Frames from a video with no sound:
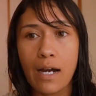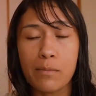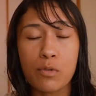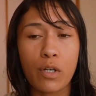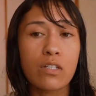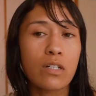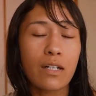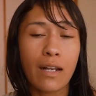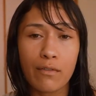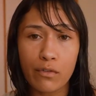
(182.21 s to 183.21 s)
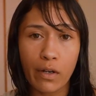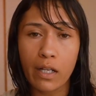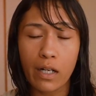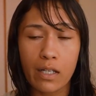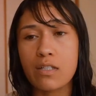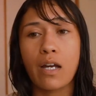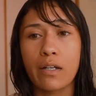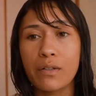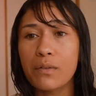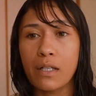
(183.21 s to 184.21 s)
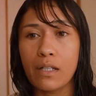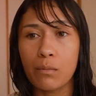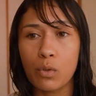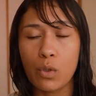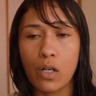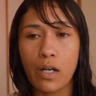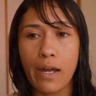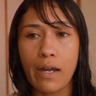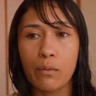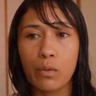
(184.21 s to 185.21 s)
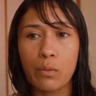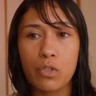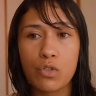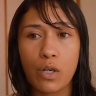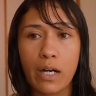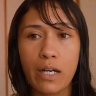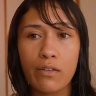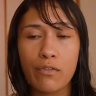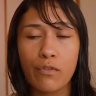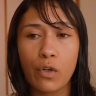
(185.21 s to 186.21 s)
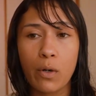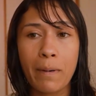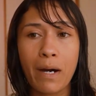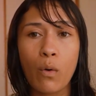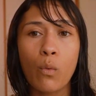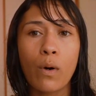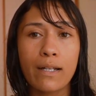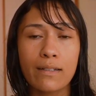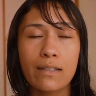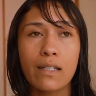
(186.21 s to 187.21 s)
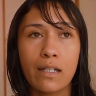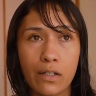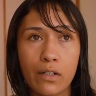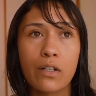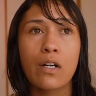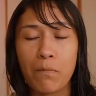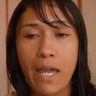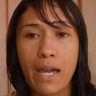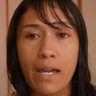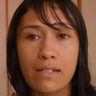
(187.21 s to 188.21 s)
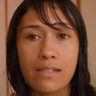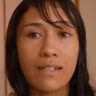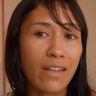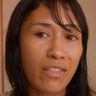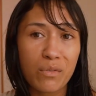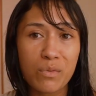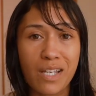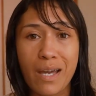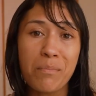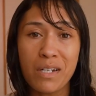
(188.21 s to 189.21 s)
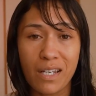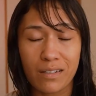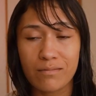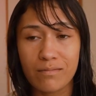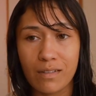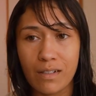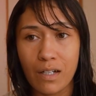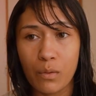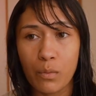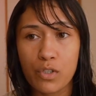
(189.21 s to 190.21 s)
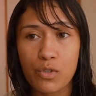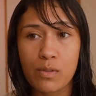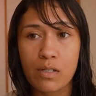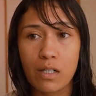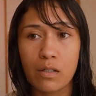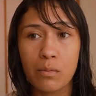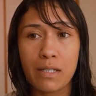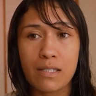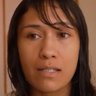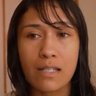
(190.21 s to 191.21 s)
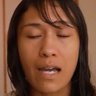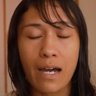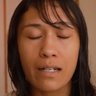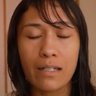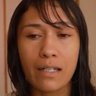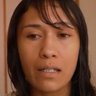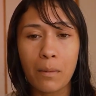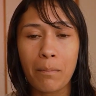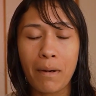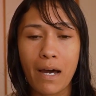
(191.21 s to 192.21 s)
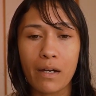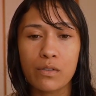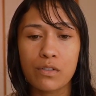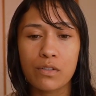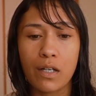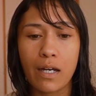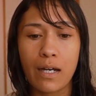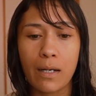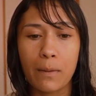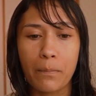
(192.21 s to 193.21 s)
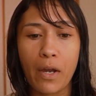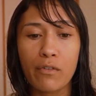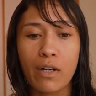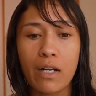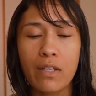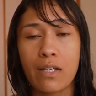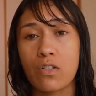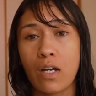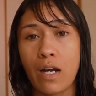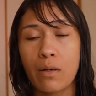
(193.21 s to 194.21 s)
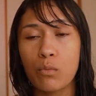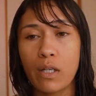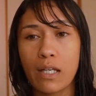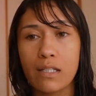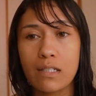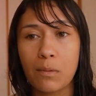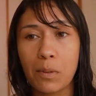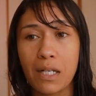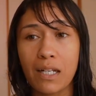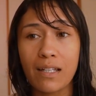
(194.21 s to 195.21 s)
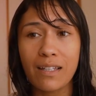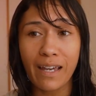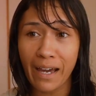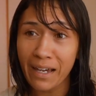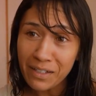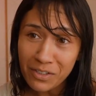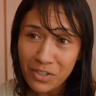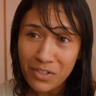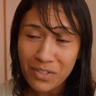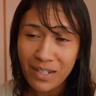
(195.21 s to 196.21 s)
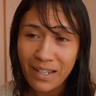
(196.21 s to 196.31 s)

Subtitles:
So I didn't have a regular cycle anymore. And we were trying for about 1 year and nothing was happening, which was a little bit disheartening. But around that time, we ended up getting engaged,